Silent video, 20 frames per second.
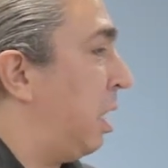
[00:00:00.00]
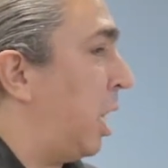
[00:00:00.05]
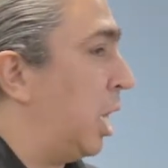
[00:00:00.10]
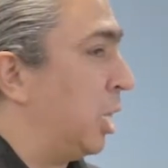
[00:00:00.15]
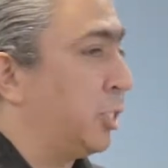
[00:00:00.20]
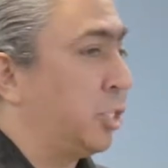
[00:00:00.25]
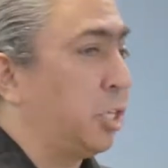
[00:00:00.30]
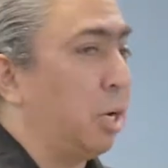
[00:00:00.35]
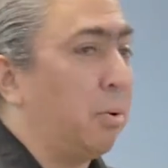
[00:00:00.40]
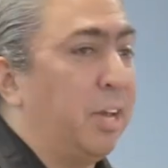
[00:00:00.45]

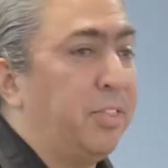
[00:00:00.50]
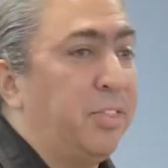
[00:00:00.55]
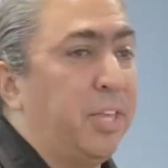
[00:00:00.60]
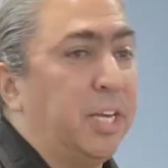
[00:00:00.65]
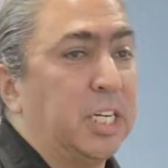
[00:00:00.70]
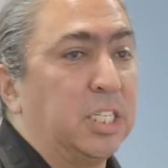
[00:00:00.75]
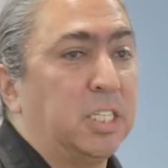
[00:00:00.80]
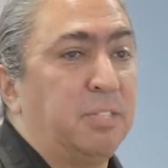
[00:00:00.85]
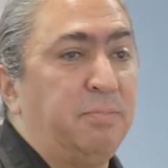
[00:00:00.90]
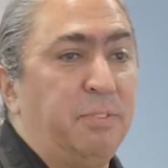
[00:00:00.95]
And so I
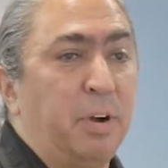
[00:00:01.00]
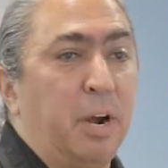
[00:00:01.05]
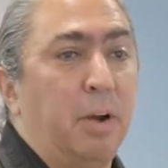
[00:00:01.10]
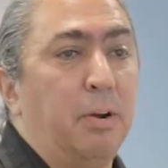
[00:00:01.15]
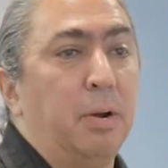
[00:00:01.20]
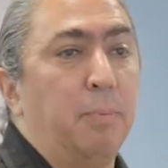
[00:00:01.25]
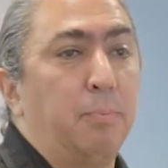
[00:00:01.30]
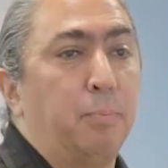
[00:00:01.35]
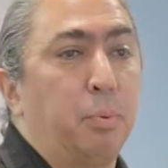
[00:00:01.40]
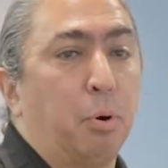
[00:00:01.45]
think it's
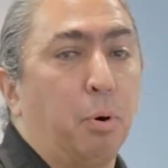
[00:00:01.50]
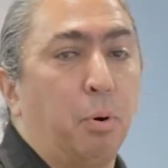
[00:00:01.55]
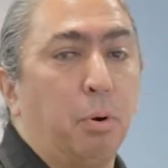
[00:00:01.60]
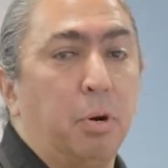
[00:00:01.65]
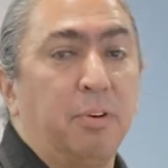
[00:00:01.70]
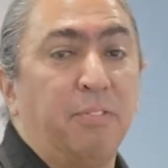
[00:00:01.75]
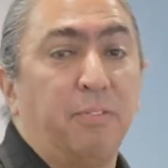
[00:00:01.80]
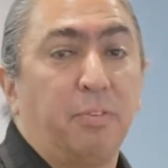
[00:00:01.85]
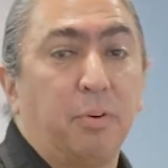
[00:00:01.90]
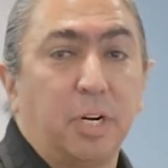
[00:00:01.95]
very
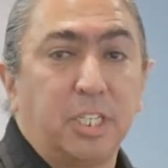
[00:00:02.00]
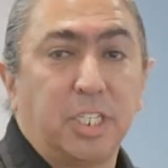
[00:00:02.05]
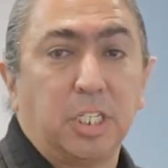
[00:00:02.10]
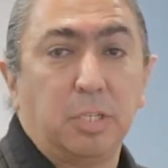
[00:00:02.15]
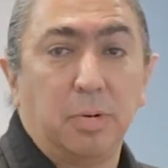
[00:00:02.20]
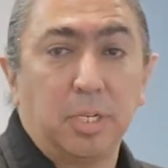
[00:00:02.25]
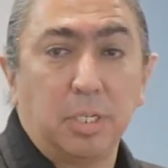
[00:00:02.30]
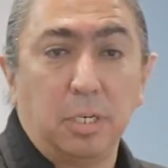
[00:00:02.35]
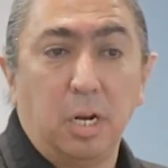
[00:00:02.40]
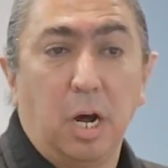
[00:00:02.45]
important for us
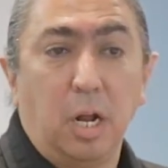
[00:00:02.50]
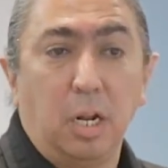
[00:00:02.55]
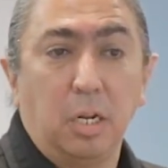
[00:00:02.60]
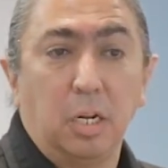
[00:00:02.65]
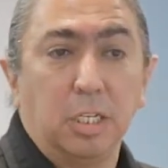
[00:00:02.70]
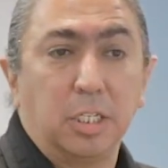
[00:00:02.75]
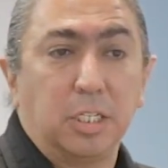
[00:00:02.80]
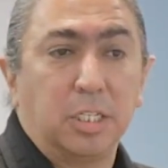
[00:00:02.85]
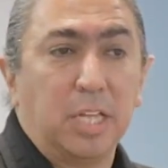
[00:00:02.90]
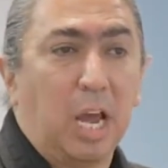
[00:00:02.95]
to
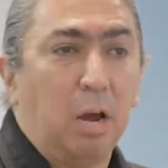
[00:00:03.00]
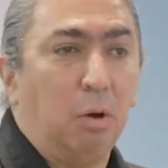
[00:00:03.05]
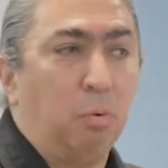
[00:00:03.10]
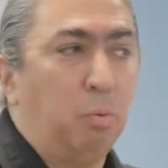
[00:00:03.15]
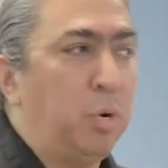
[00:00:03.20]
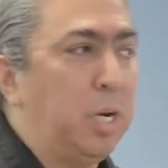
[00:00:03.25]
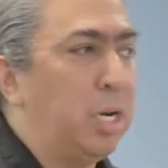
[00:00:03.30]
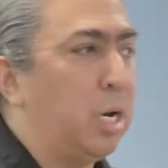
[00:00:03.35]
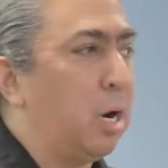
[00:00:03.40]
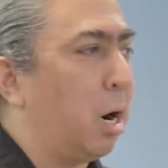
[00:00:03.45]
acknowledge that
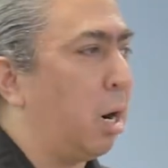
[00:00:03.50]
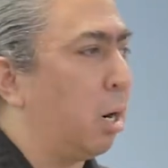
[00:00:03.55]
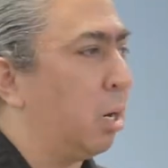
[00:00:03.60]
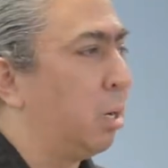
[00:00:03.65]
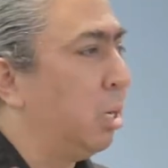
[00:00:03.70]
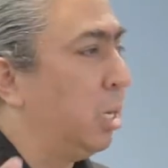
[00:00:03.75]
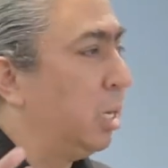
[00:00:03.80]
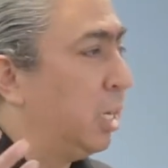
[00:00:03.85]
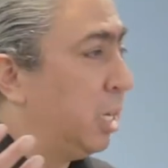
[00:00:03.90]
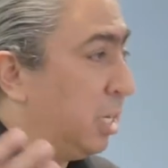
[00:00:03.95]
we are
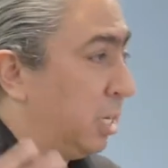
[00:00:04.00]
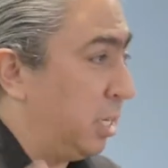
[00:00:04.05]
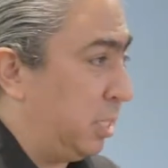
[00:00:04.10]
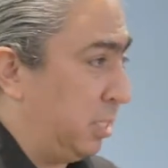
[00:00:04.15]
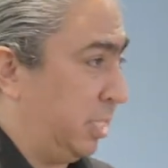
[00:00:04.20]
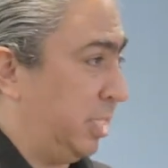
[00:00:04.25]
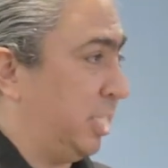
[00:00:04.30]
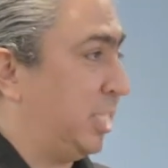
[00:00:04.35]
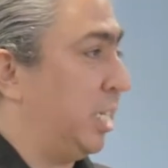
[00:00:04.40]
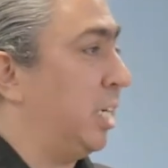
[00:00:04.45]

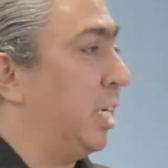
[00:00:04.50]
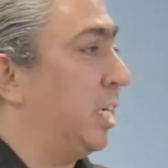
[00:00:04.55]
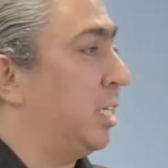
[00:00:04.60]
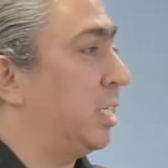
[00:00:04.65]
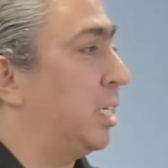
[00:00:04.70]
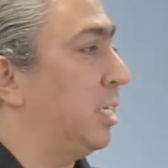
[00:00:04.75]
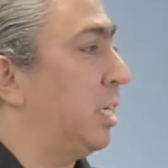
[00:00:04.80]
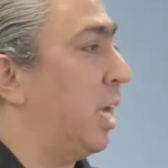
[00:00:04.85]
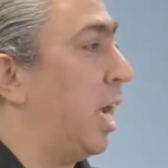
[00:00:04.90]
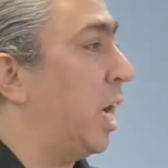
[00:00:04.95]
sitting
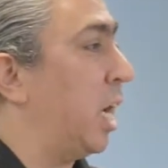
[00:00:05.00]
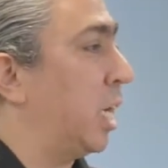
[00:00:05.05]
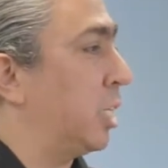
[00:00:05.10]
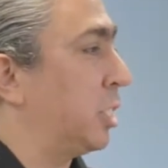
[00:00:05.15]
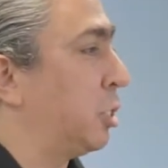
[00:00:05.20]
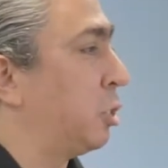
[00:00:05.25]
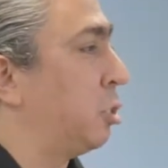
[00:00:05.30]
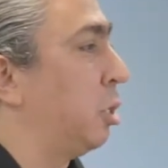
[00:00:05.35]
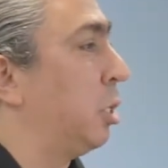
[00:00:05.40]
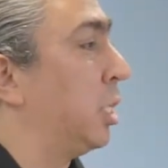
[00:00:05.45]
today on
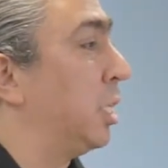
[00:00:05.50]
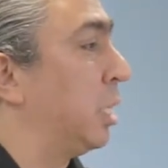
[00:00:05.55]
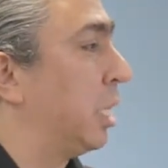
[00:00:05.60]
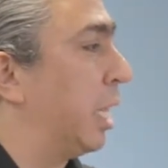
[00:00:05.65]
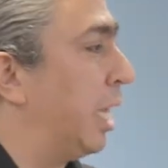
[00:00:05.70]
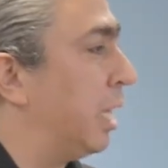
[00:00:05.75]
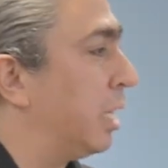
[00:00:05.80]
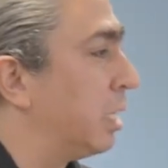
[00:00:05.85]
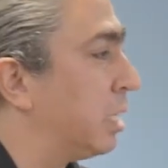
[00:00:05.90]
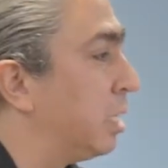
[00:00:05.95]
stolen
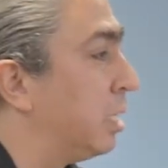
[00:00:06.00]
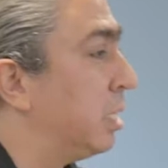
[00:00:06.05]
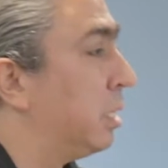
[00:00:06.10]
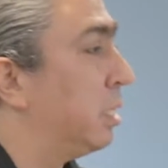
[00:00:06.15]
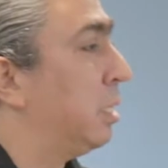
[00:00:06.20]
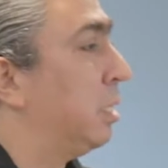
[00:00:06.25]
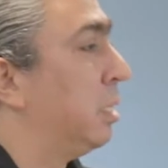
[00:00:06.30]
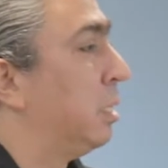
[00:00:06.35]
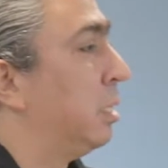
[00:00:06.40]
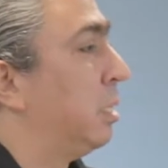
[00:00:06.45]
land.
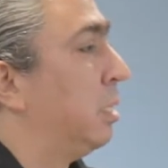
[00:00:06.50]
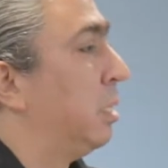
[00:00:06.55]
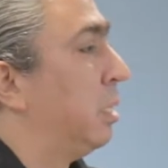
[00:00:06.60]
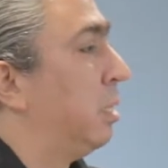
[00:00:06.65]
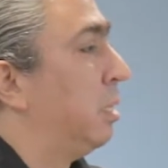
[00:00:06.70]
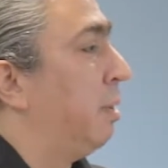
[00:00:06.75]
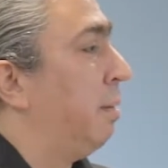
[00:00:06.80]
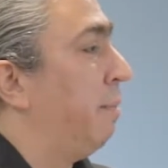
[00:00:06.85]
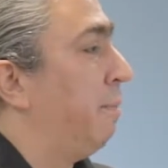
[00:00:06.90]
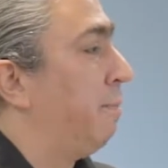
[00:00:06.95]

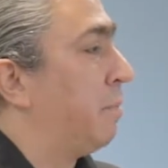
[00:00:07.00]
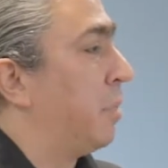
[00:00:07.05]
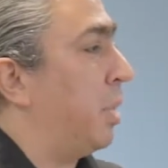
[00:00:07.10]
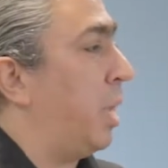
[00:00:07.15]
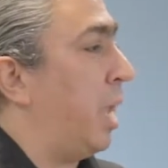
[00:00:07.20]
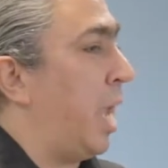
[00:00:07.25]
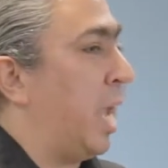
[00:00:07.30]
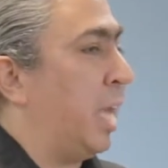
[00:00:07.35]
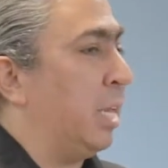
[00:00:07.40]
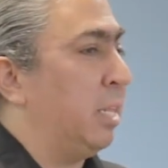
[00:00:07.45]

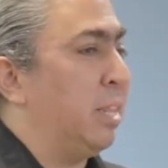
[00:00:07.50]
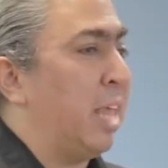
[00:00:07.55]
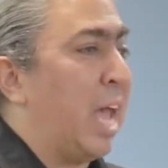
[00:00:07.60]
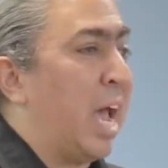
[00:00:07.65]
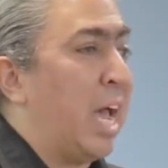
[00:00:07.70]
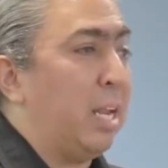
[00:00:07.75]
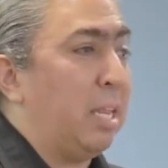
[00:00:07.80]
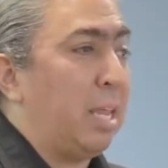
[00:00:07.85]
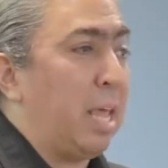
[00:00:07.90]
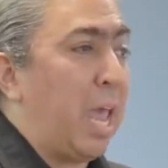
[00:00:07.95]
And
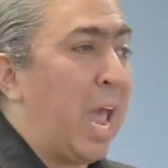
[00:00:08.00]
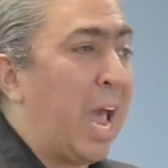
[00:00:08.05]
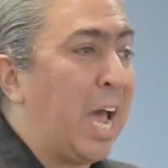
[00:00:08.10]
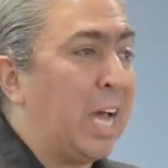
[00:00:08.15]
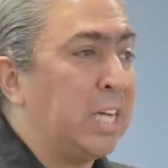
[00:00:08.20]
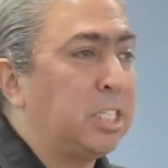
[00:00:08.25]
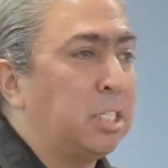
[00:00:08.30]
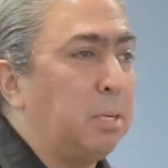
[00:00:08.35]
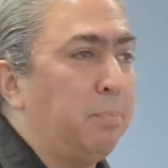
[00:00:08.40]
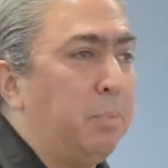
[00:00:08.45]
that
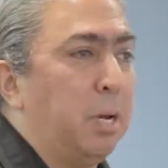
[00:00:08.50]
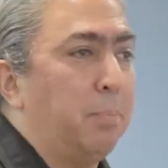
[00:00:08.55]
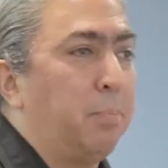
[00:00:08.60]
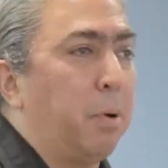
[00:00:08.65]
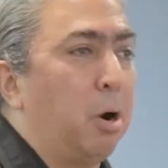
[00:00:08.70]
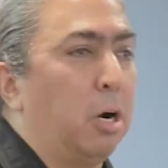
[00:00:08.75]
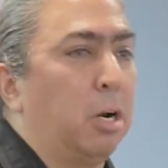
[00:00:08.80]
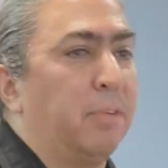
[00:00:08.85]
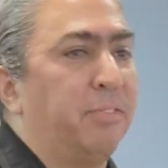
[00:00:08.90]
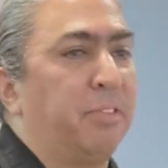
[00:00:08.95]
has to be a
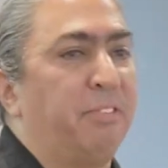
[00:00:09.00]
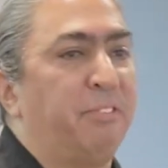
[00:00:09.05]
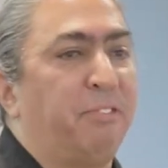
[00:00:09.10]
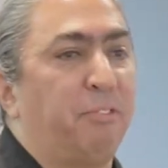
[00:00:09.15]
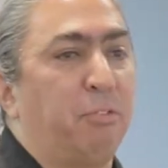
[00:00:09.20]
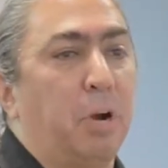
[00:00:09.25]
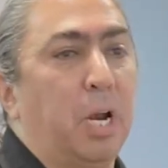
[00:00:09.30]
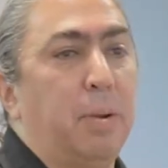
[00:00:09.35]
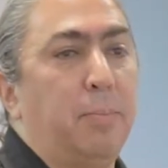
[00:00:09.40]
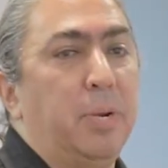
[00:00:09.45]
part of the
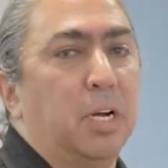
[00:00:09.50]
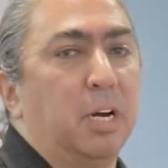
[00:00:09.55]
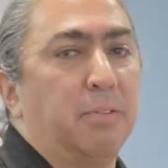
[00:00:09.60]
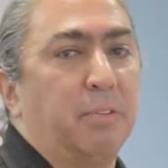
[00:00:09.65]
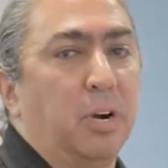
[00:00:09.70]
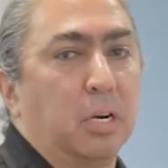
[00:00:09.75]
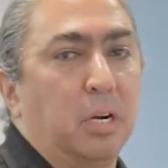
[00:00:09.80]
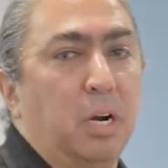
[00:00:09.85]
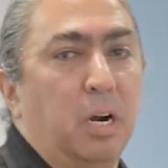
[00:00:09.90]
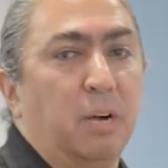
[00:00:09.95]
framing of
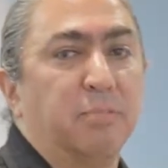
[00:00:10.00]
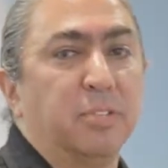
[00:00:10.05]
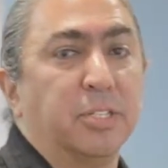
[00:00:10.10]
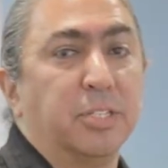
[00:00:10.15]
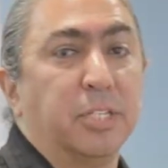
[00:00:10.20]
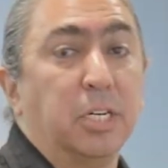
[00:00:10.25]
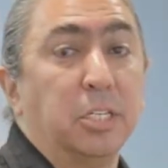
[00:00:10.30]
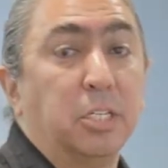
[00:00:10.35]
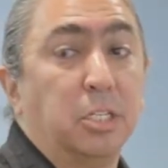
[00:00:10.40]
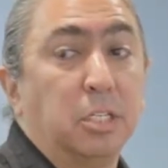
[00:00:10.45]
our
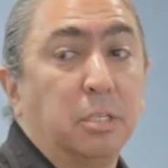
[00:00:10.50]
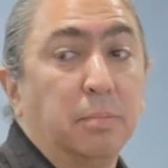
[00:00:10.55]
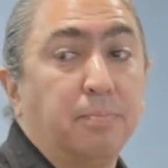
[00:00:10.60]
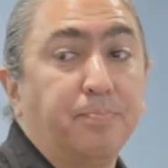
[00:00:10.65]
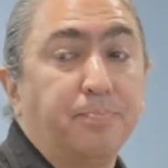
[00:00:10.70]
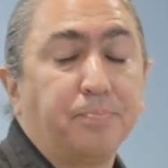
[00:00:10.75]
conversation.